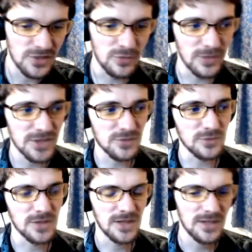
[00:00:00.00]
You
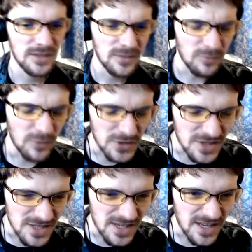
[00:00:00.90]
little what
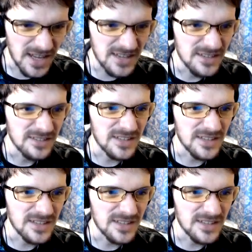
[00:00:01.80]
is he again?